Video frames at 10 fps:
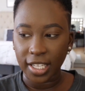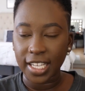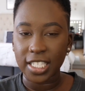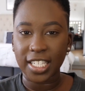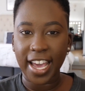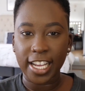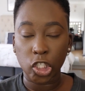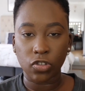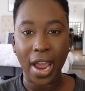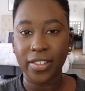is
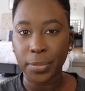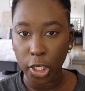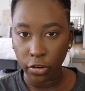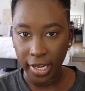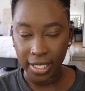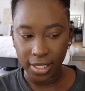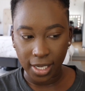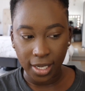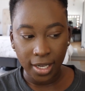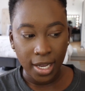like driving me
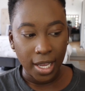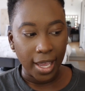crazy.